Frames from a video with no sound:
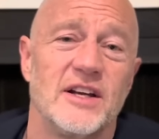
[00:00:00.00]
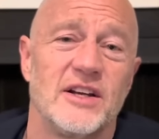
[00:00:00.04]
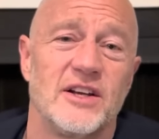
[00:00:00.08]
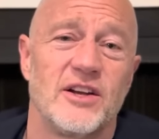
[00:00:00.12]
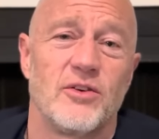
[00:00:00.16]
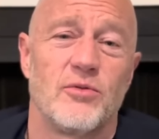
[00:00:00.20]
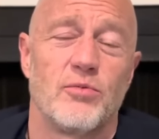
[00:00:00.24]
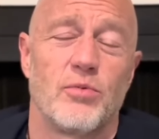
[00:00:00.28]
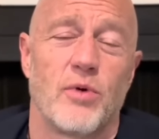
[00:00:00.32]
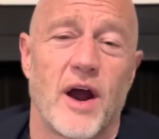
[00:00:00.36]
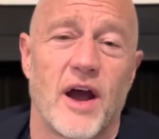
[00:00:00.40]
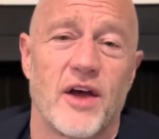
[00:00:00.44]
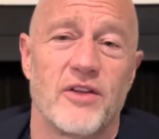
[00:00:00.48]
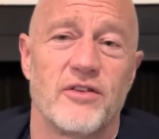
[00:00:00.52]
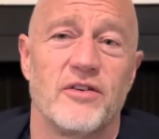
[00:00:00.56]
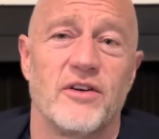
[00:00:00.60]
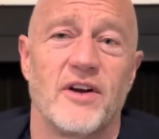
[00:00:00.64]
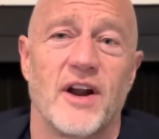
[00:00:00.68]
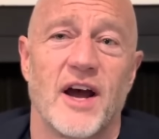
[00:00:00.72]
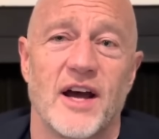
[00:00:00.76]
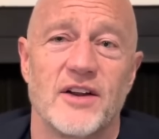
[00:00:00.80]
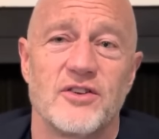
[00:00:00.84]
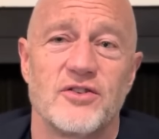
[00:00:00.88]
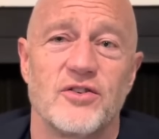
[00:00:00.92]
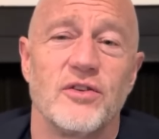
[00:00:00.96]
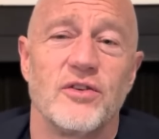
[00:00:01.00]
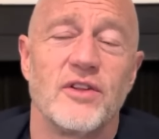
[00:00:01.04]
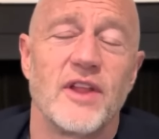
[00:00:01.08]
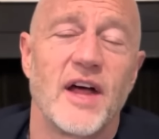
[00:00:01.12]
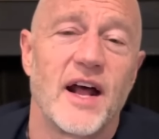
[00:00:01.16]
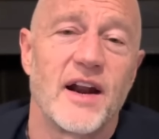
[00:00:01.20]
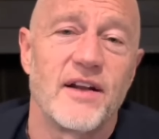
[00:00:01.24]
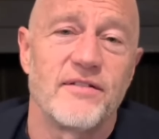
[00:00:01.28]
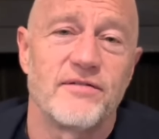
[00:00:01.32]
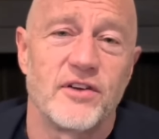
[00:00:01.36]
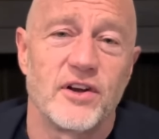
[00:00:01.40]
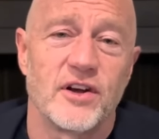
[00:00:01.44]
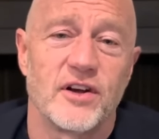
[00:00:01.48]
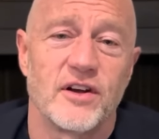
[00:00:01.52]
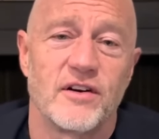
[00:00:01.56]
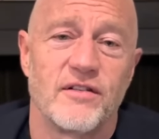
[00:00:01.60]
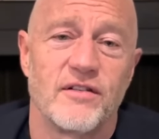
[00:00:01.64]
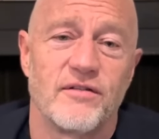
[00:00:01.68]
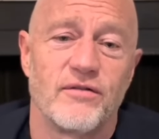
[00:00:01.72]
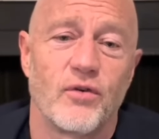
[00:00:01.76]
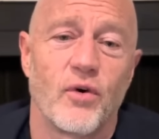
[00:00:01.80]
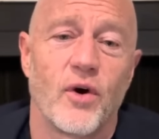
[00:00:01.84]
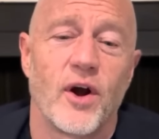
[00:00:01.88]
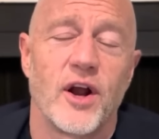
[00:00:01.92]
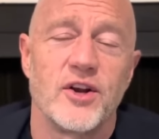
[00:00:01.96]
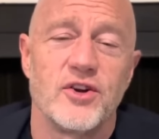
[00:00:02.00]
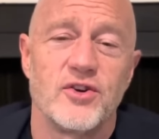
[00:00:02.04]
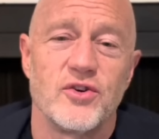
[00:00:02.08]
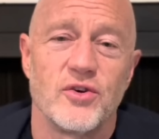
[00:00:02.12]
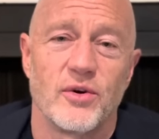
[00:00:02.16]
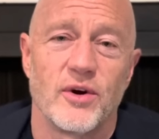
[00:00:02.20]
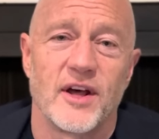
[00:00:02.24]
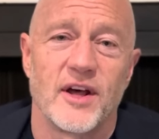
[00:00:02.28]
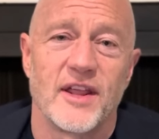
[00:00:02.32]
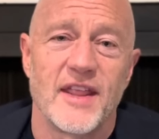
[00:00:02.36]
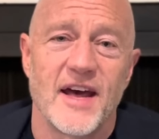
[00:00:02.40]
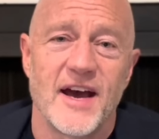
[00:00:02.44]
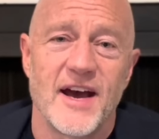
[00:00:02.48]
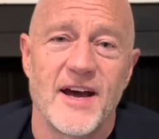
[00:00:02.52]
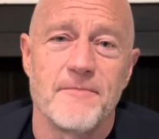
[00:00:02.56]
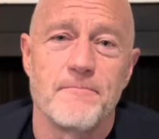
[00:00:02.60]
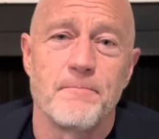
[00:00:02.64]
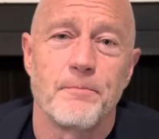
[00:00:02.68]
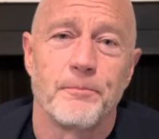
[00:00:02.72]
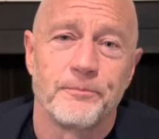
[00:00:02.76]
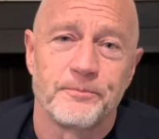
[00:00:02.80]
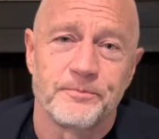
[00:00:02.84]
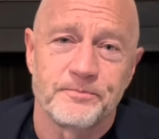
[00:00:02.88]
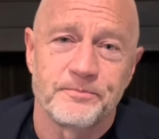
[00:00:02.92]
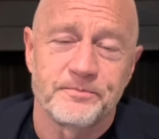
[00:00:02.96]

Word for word: You'd rather not do that if you can avoid doing that.